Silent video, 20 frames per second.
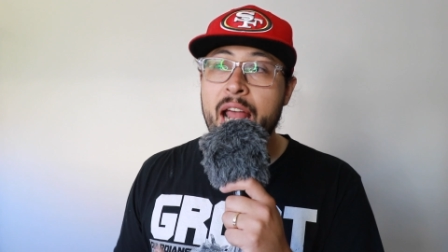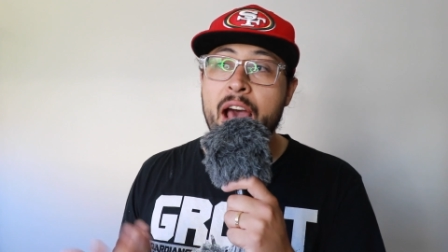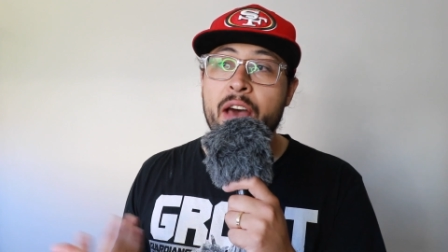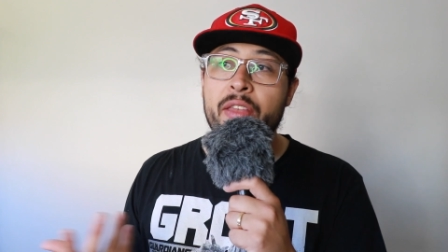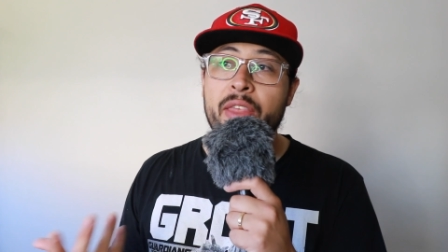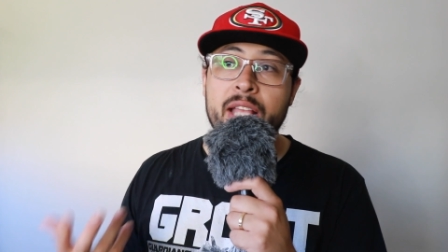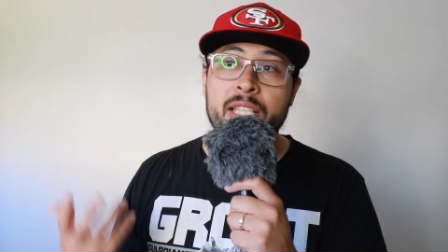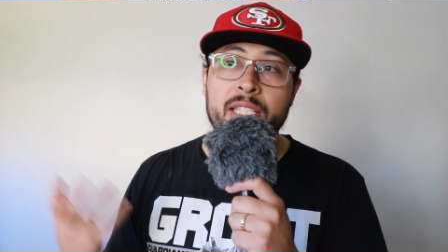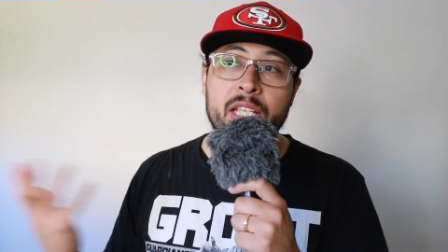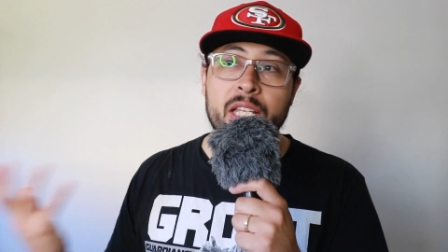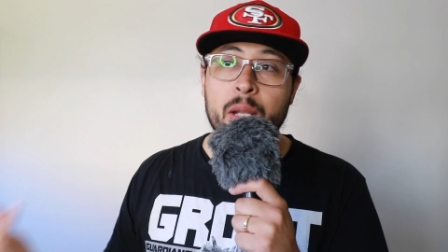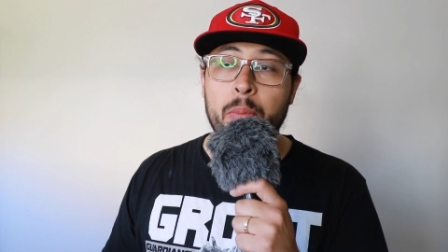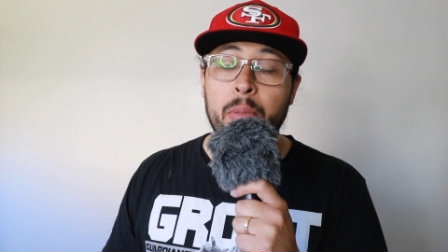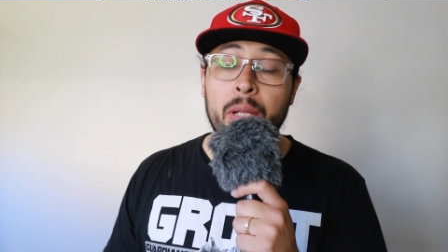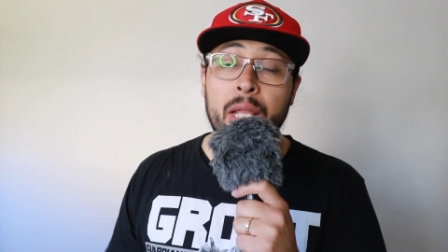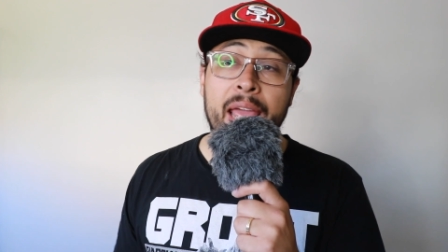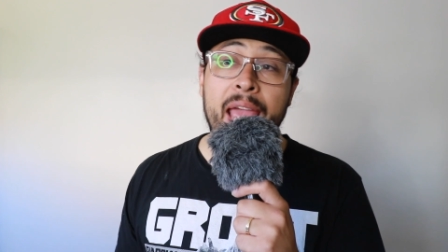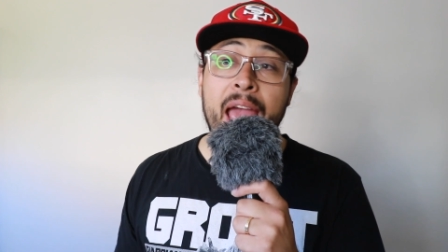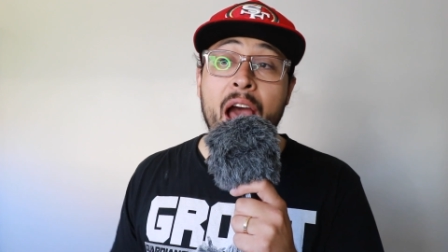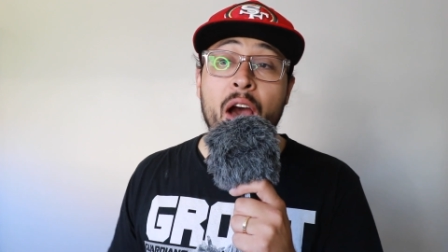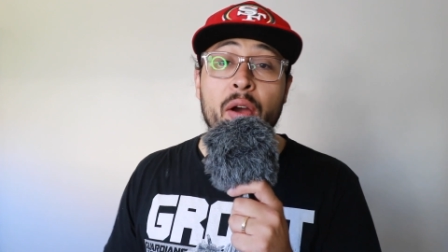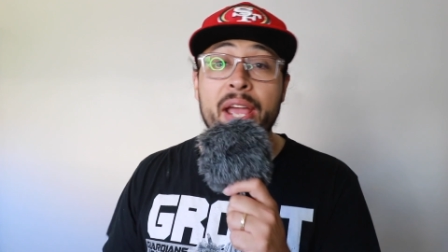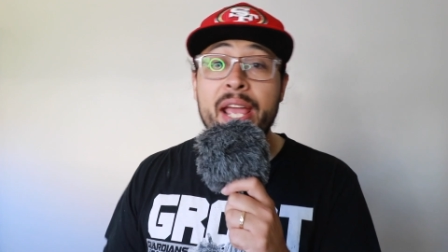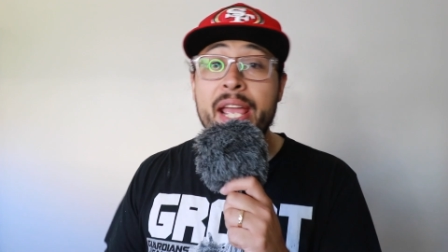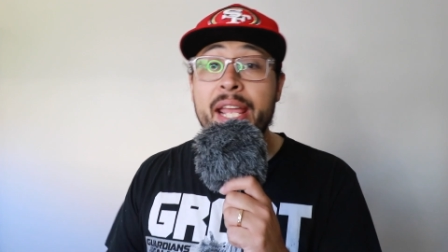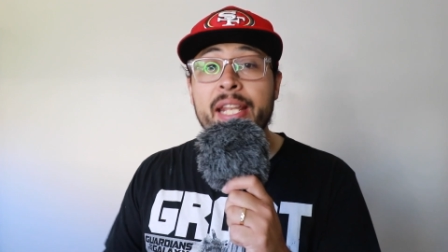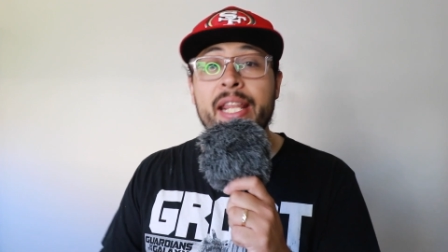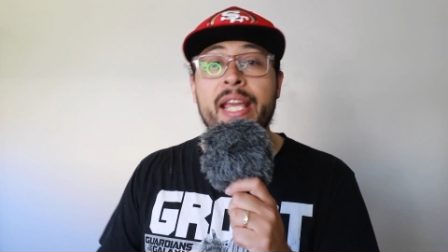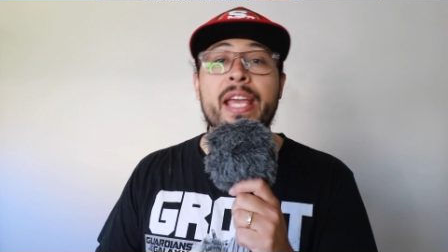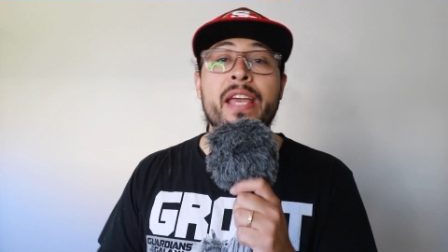how that's gonna play out,
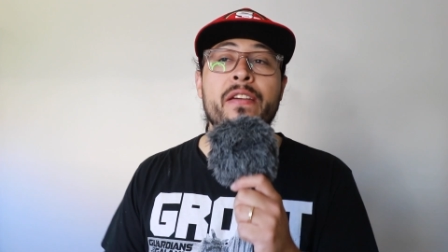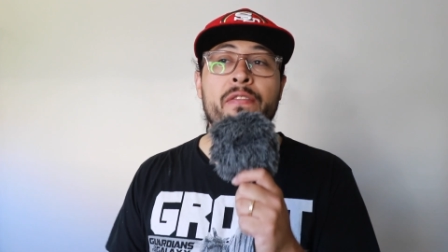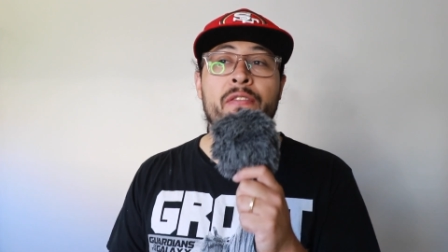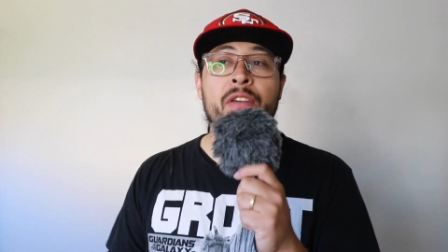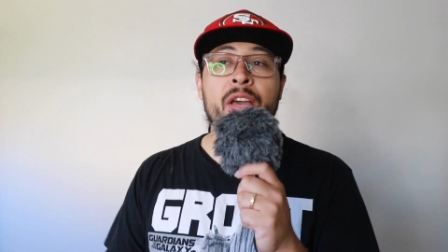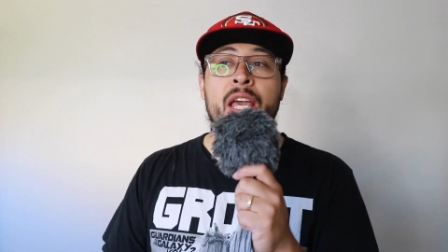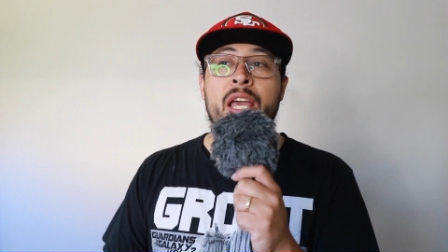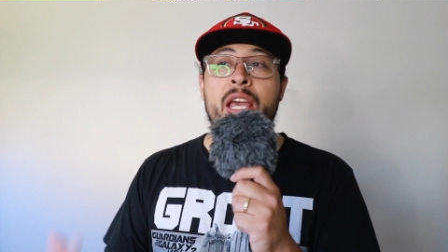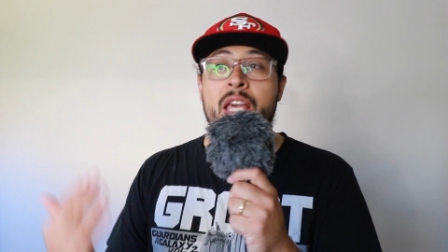and if